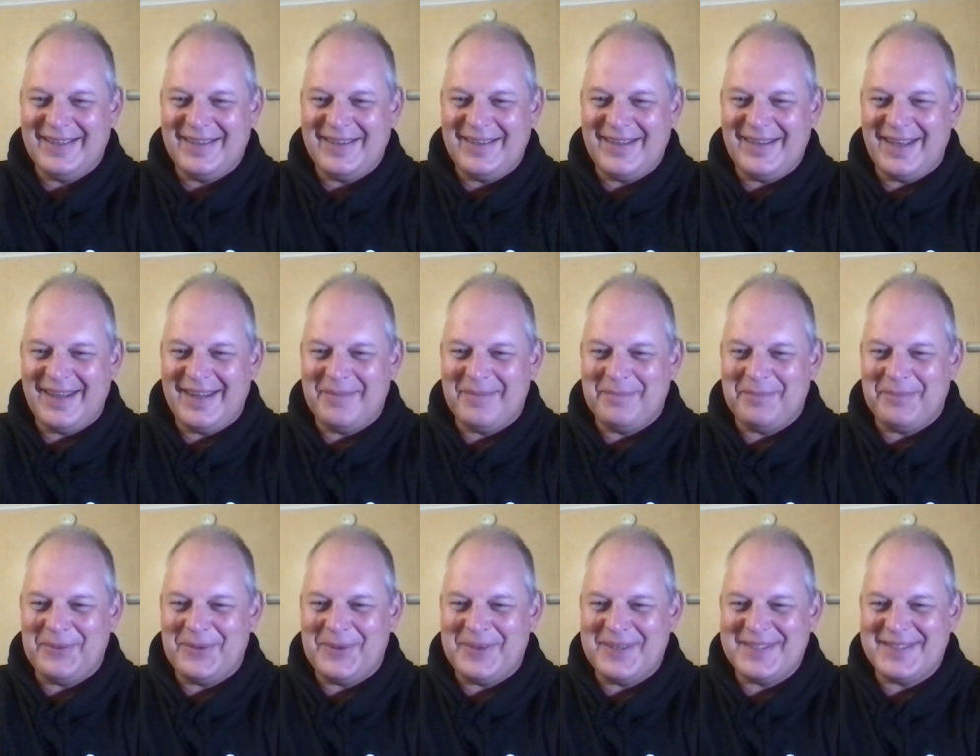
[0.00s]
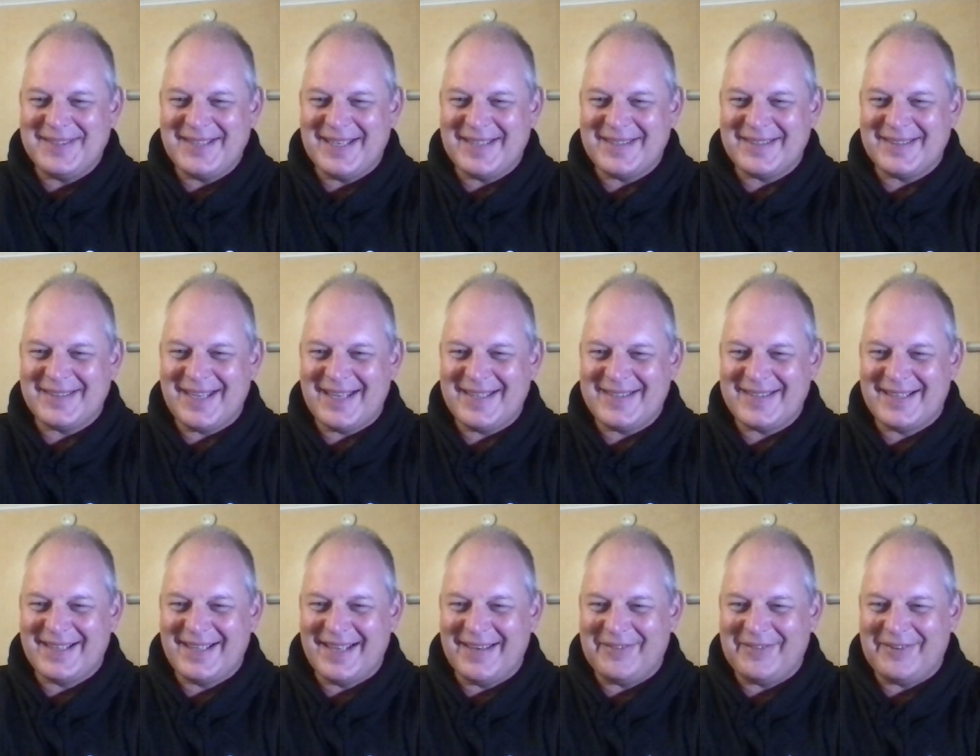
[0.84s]
Yeah, the boys. That's
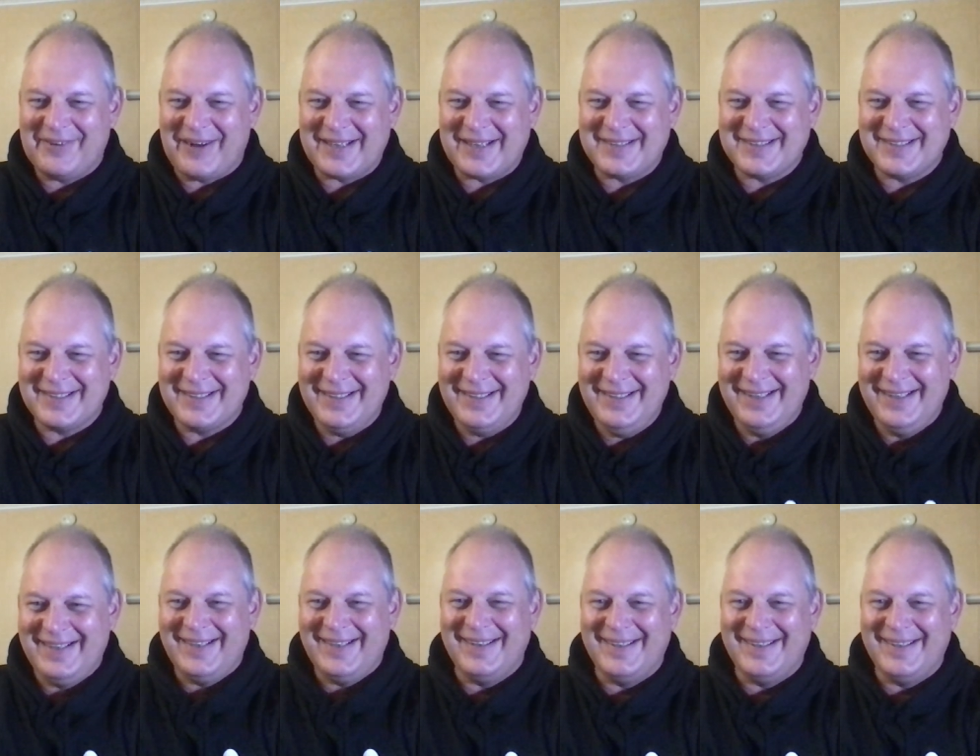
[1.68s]
clever, actually.